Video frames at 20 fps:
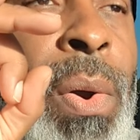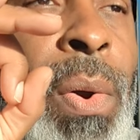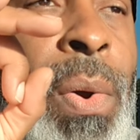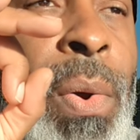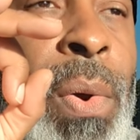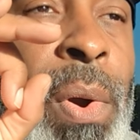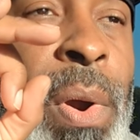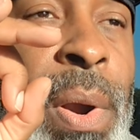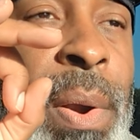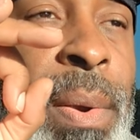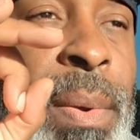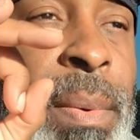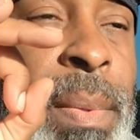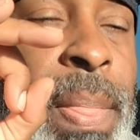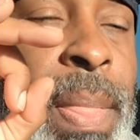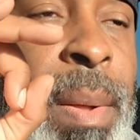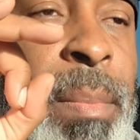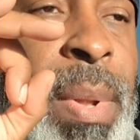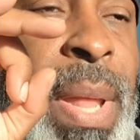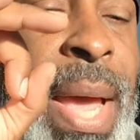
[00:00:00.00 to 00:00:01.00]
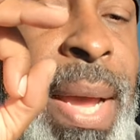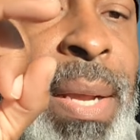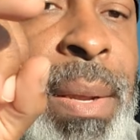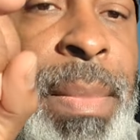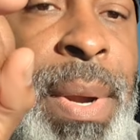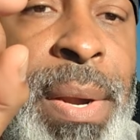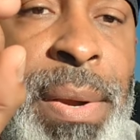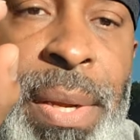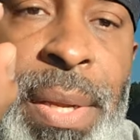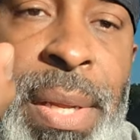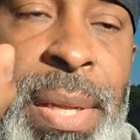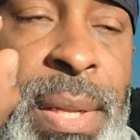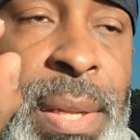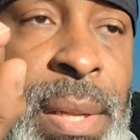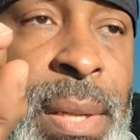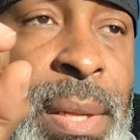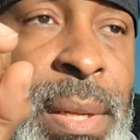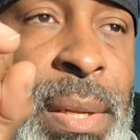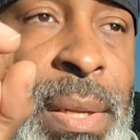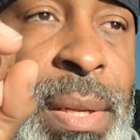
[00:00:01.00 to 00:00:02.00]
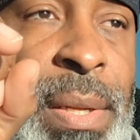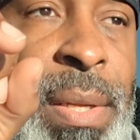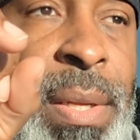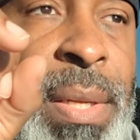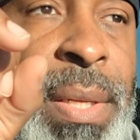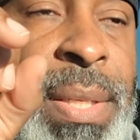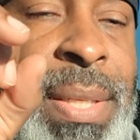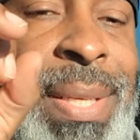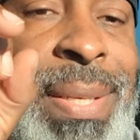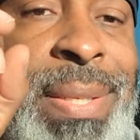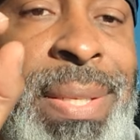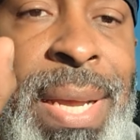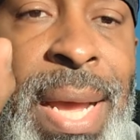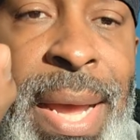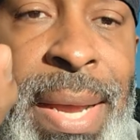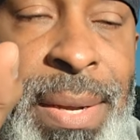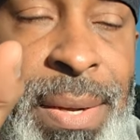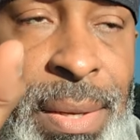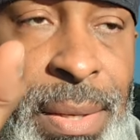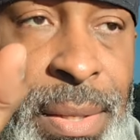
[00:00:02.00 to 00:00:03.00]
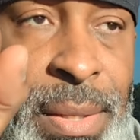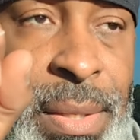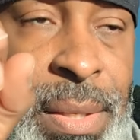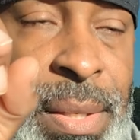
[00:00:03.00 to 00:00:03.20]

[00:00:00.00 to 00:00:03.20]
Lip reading: or a Black American designer.